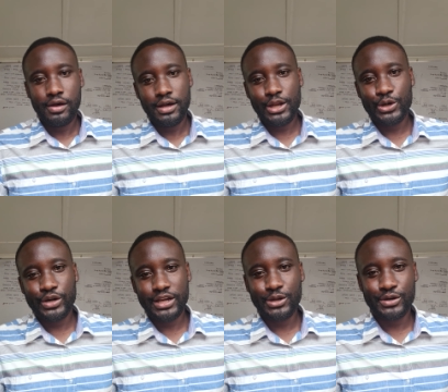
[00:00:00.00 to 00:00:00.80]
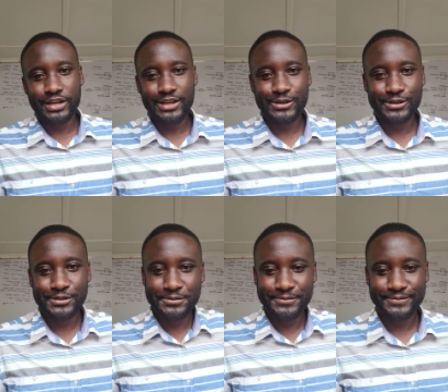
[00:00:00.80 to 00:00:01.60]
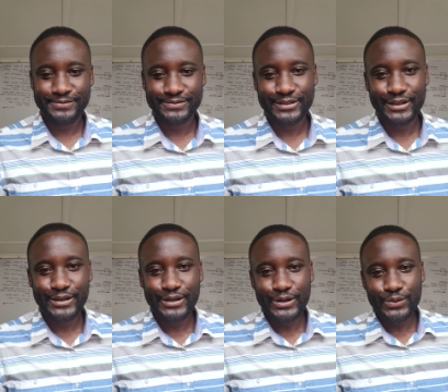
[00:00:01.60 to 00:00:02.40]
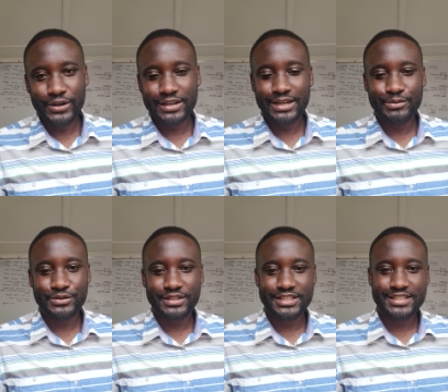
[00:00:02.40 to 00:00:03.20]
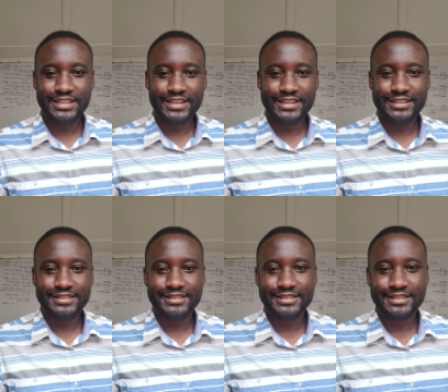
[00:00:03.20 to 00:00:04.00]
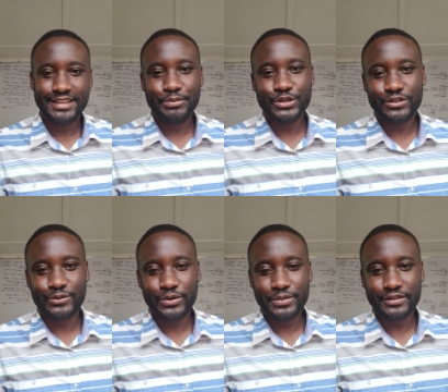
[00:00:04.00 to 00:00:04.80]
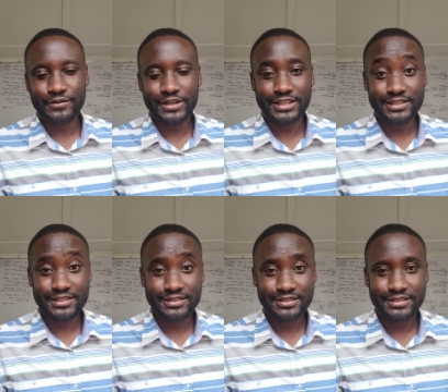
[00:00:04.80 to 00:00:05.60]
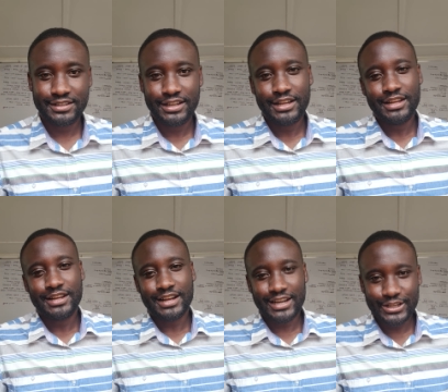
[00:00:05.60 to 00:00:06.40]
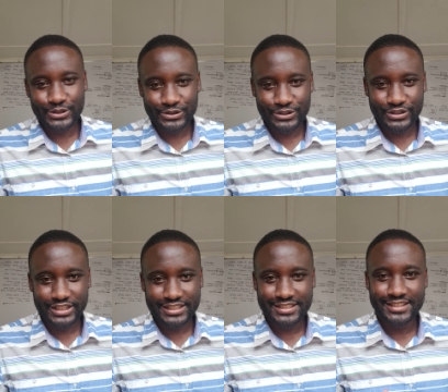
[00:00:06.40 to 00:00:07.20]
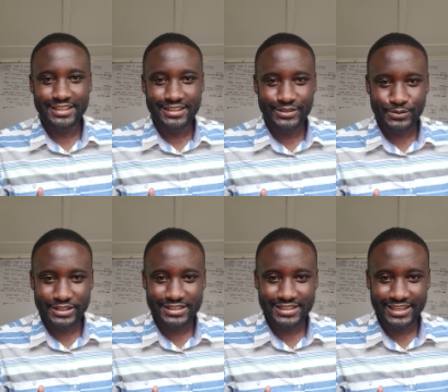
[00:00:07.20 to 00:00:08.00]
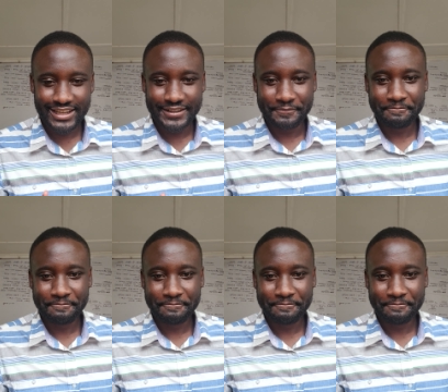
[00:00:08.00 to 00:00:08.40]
Hello, hello, hello. Welcome to this episode of Property Focus. Glad you could join us once again.